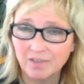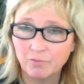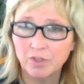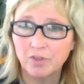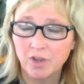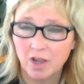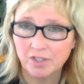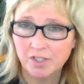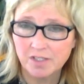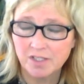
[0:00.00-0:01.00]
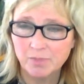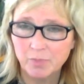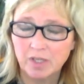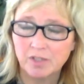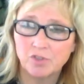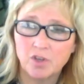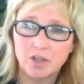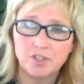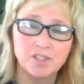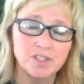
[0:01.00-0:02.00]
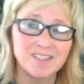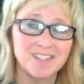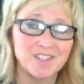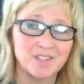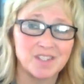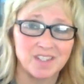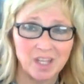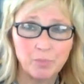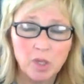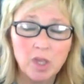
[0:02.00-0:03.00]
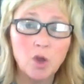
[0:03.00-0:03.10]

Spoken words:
with your consciousness because your consciousness doesn't sleep.